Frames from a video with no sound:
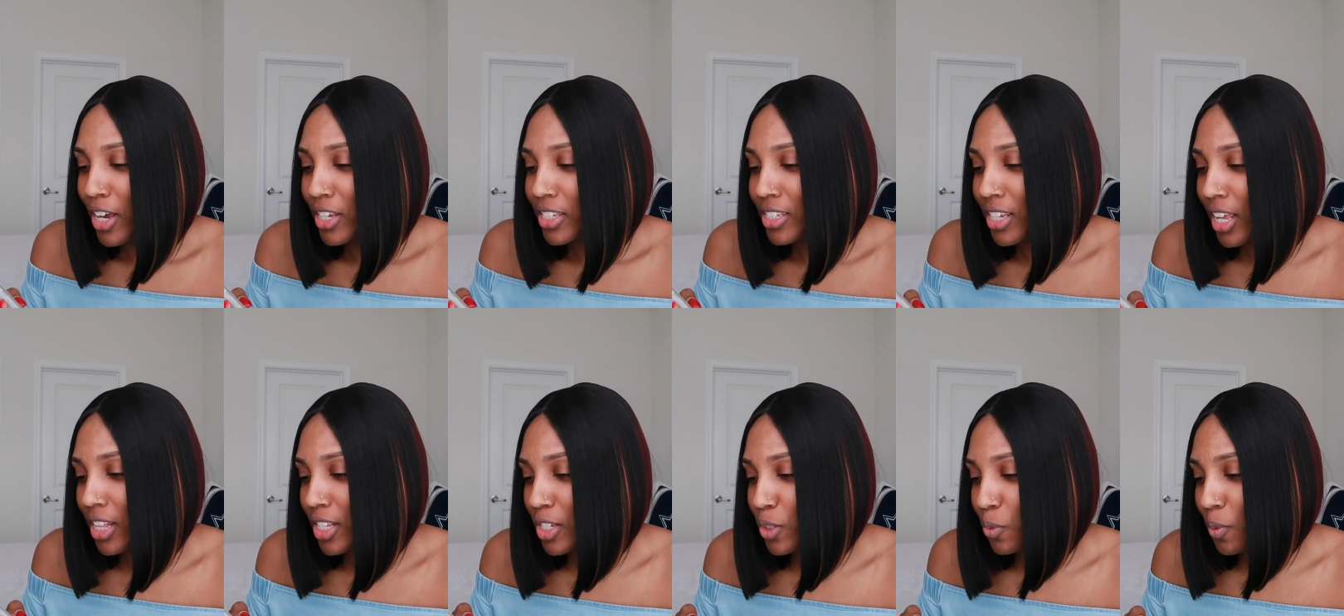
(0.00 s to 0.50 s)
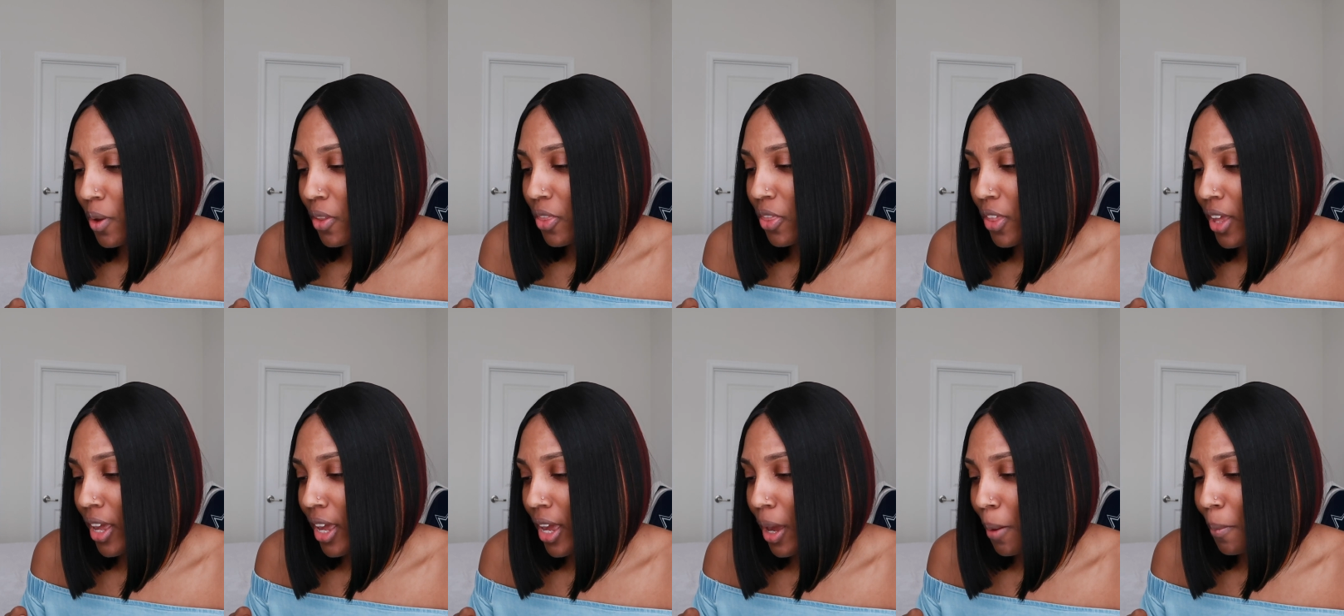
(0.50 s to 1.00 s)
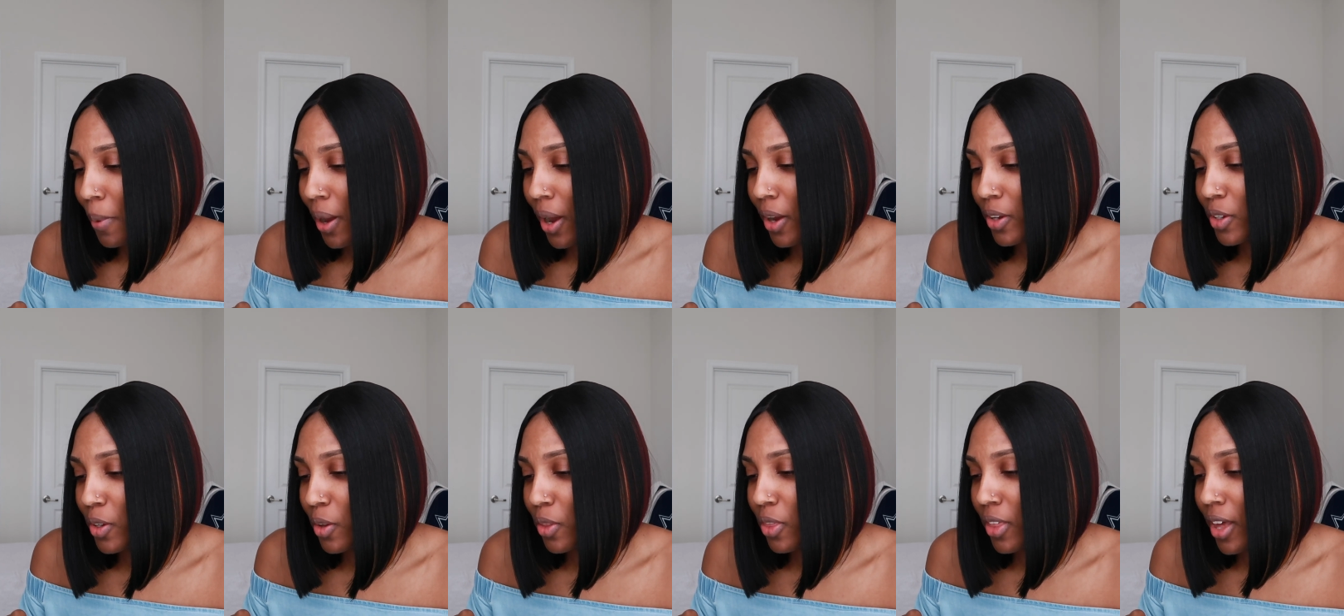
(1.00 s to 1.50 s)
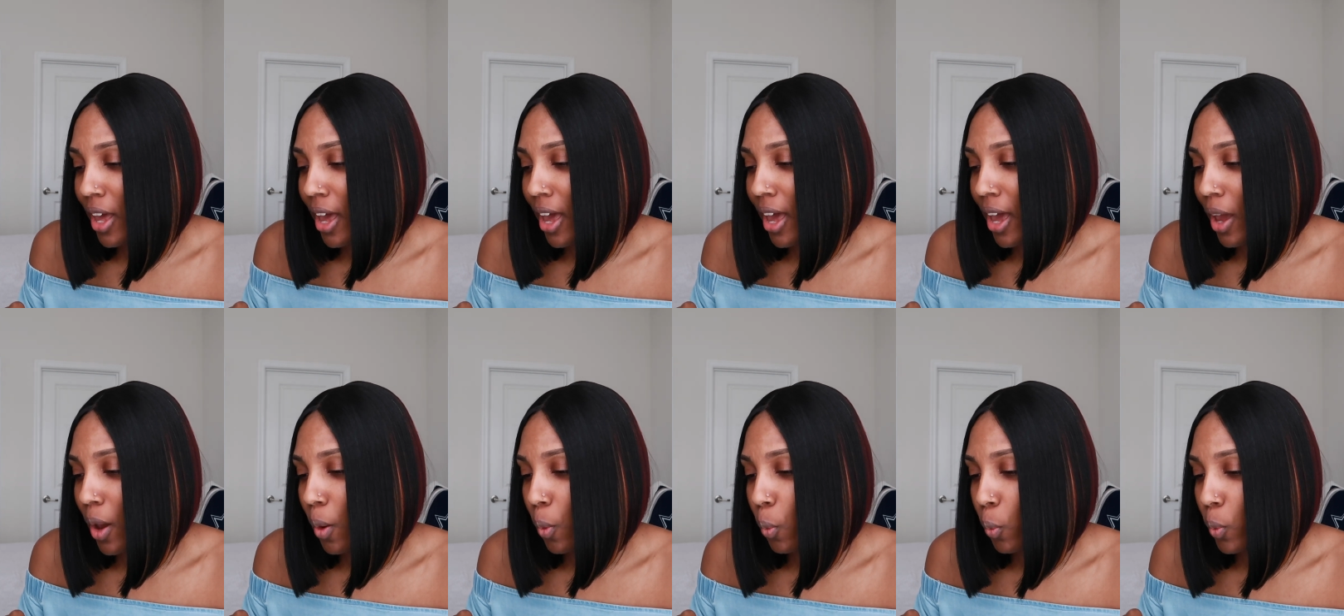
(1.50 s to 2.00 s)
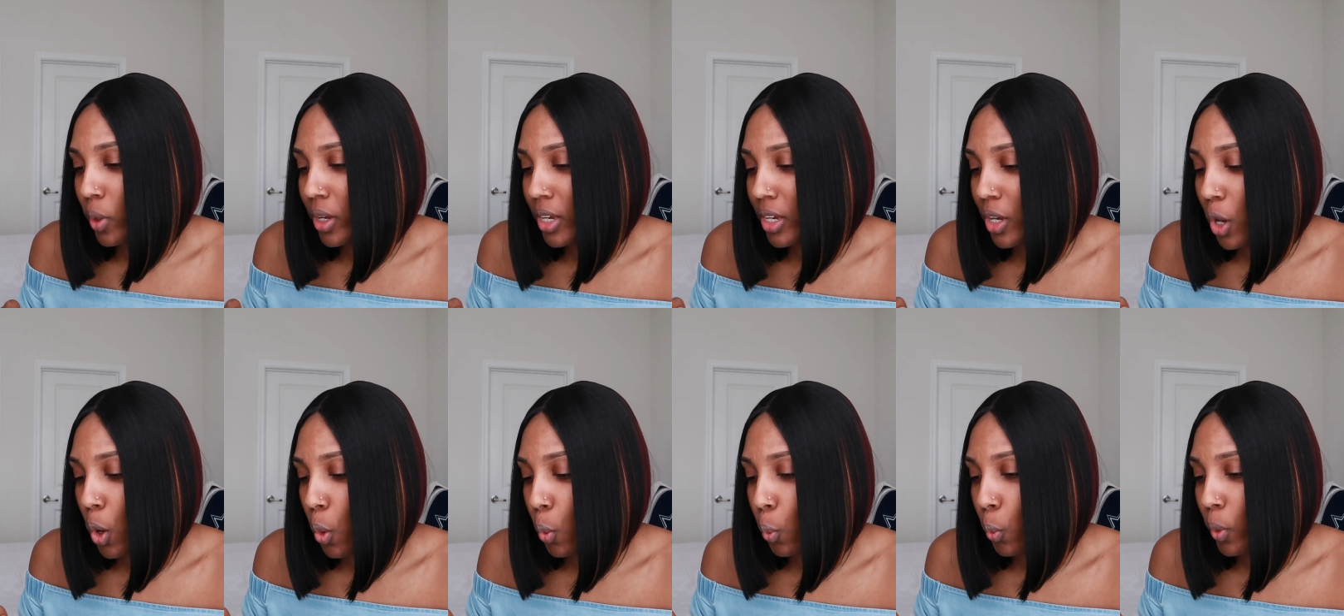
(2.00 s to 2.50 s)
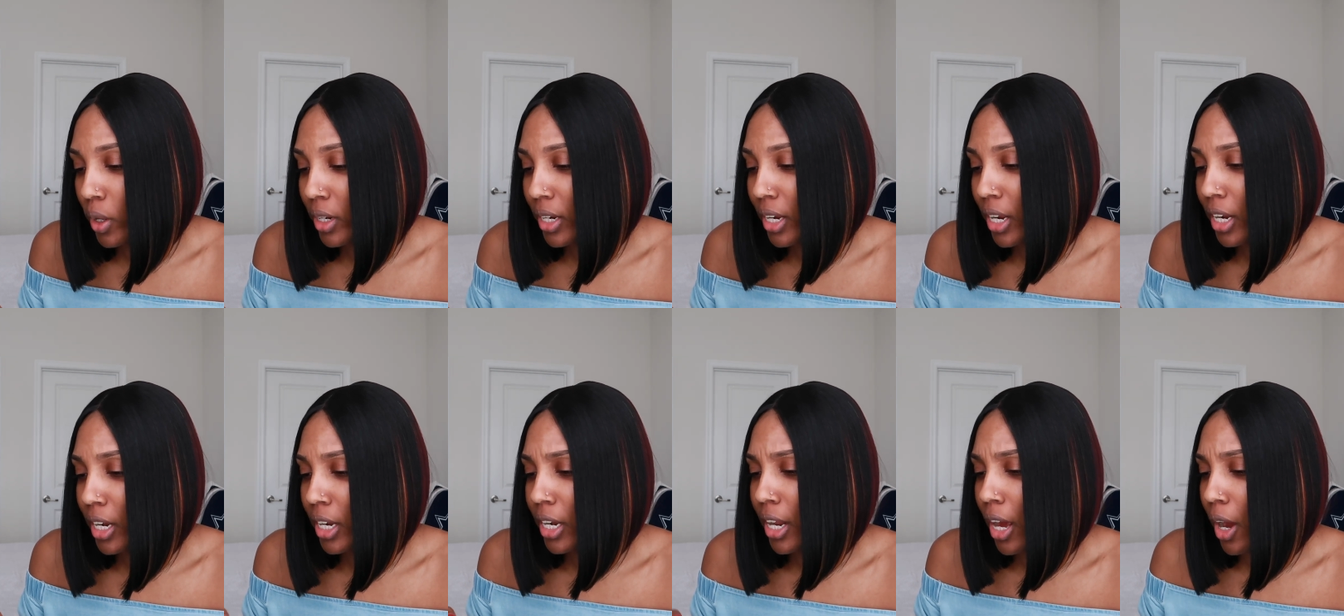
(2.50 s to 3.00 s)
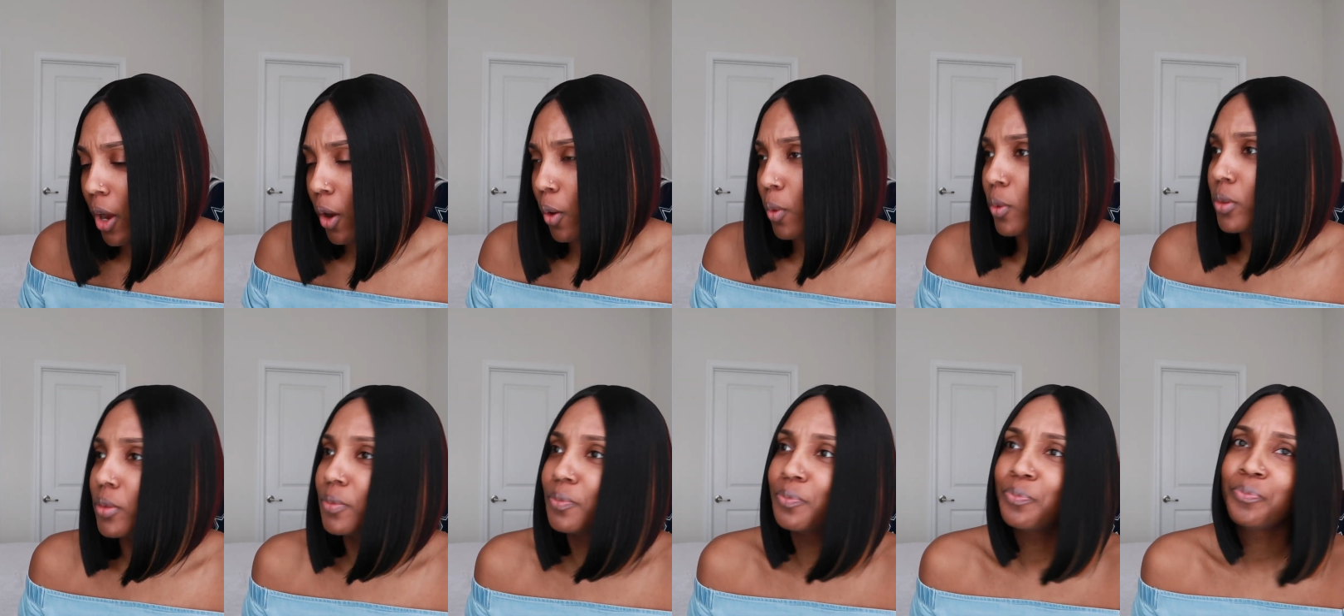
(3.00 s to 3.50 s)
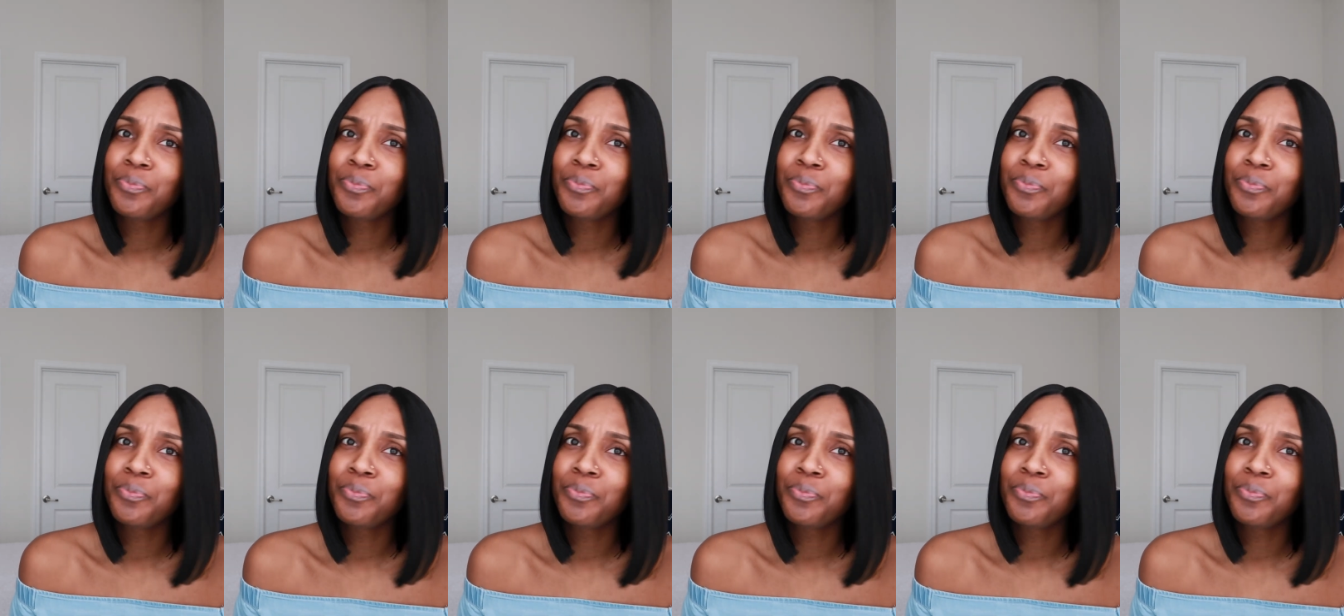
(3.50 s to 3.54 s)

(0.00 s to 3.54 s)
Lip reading: Tell us one thing about you that we wouldn't know.